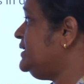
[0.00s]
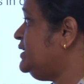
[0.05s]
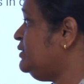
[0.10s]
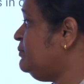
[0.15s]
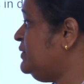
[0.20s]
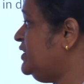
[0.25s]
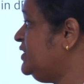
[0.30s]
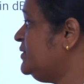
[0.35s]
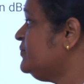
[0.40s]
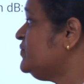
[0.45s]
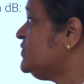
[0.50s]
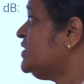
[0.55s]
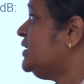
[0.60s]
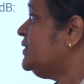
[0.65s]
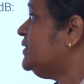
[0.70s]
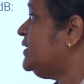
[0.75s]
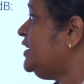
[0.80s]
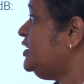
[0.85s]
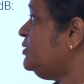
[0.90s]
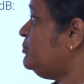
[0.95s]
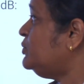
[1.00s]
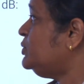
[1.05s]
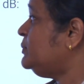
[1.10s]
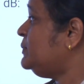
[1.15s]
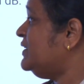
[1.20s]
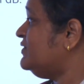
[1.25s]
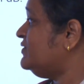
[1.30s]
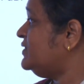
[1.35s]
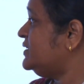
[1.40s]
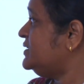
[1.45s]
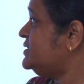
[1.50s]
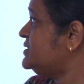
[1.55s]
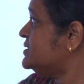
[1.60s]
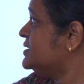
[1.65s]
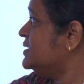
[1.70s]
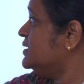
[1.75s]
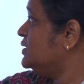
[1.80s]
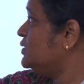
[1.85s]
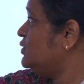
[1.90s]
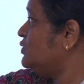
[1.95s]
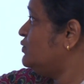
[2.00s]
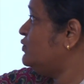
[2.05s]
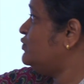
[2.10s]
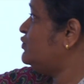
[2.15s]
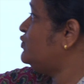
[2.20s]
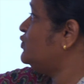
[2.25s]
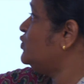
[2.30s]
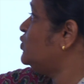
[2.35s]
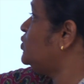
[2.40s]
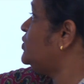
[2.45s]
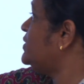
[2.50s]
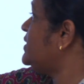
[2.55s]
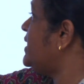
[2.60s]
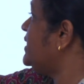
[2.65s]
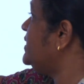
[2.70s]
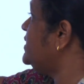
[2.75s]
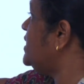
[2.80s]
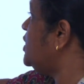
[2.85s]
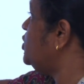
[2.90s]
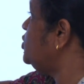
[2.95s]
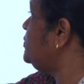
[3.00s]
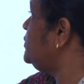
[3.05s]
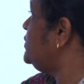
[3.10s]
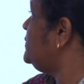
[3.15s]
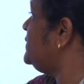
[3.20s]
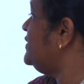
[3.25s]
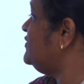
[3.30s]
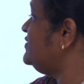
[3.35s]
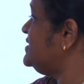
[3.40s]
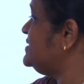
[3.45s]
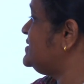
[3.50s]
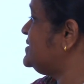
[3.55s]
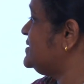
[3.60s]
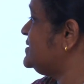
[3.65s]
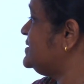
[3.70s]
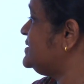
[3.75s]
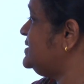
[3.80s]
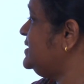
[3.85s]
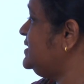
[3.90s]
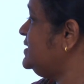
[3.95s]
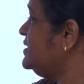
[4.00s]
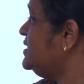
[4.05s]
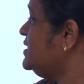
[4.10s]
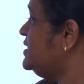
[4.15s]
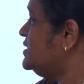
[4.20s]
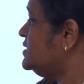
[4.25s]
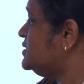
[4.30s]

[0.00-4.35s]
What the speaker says: in dB. The input power is 4 and output power is 16.